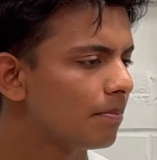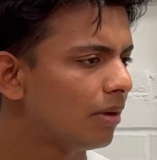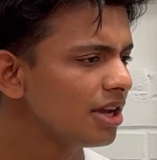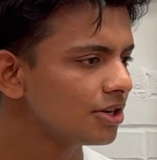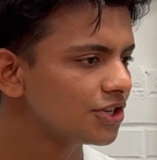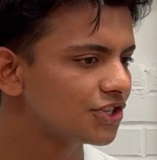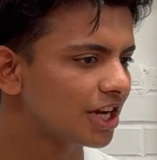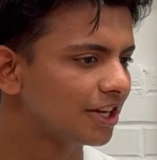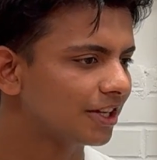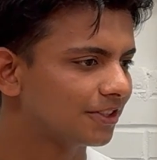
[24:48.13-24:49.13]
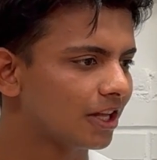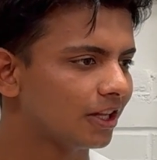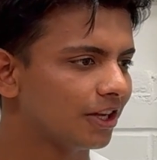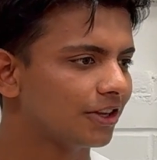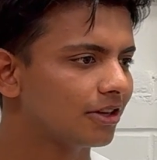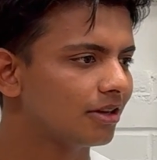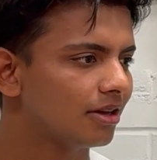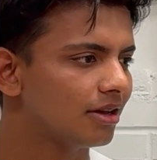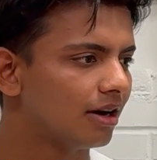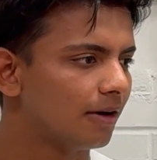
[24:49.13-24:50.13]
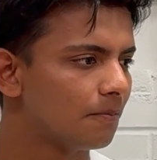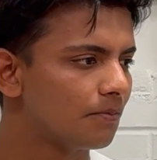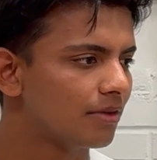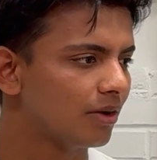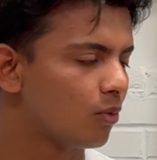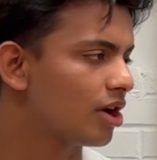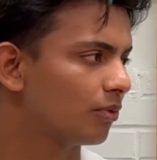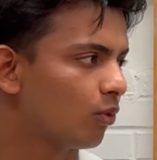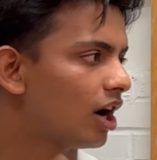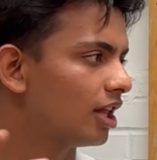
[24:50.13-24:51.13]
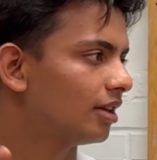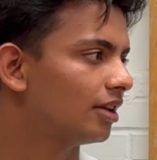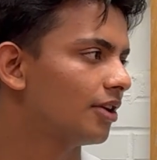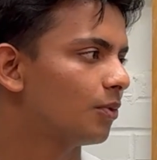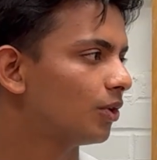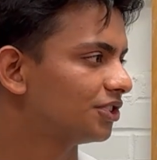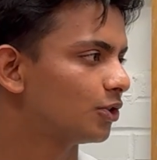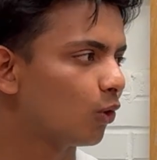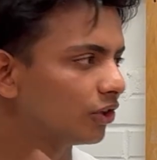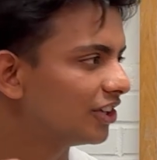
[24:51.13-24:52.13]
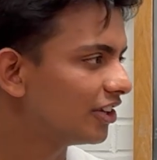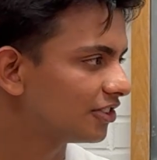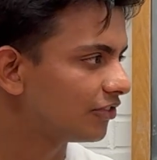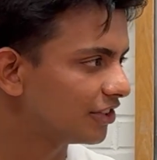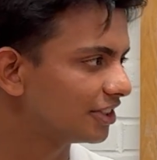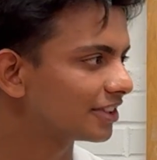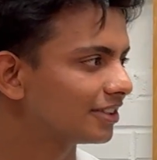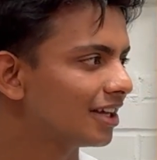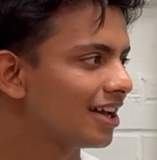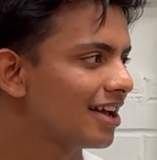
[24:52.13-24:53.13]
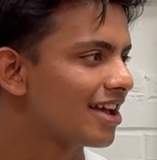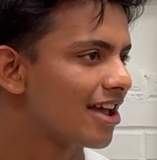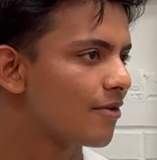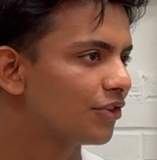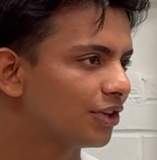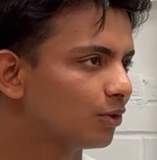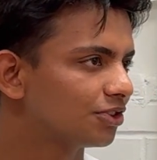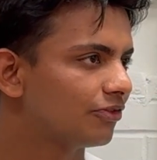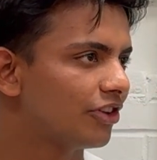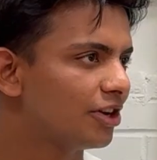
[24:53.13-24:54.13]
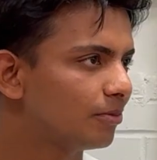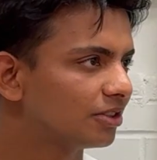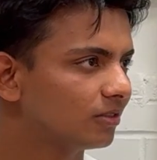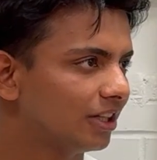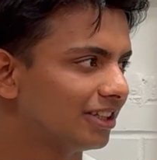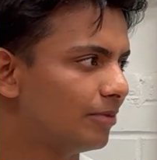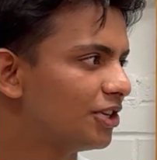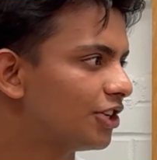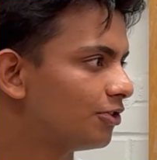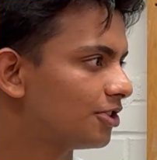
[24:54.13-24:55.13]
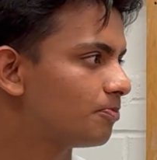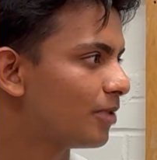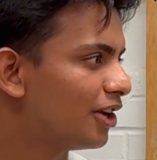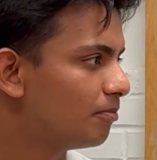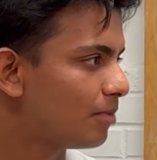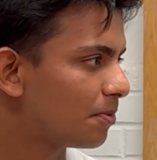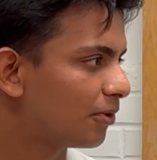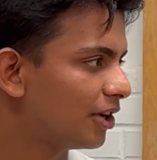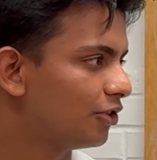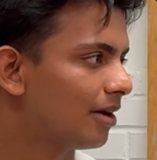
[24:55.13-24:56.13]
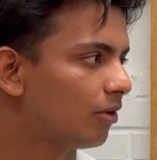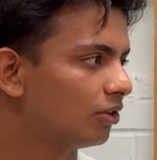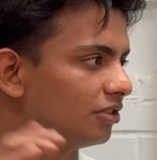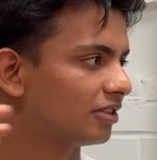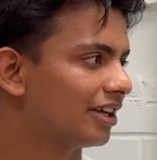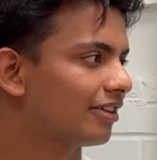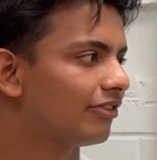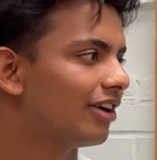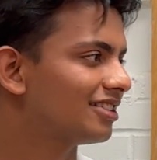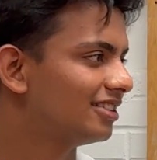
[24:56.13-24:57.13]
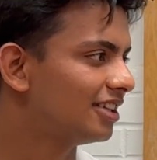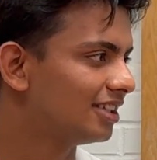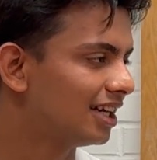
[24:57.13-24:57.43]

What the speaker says: My understanding is that like while it was the golden age of physics, everything was very much like limited to just pen and paper, and you have all these like fascinating